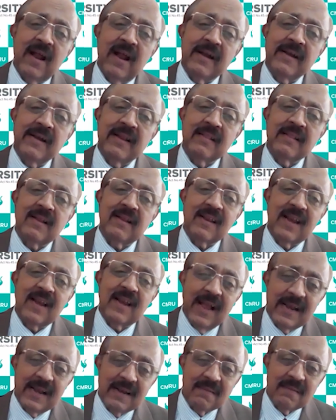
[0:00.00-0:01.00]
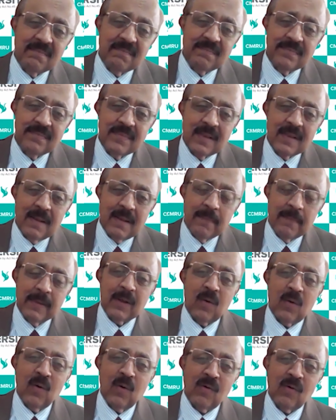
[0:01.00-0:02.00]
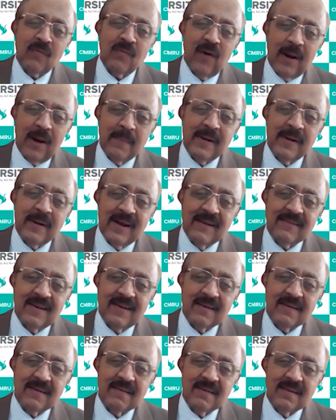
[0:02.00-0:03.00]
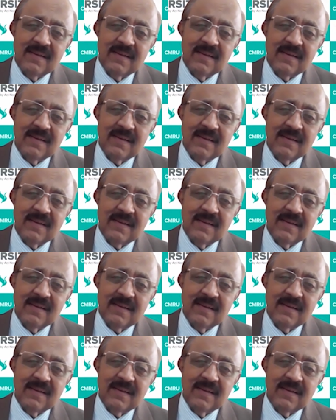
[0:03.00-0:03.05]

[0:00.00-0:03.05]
1939 by the Court of Arbitration.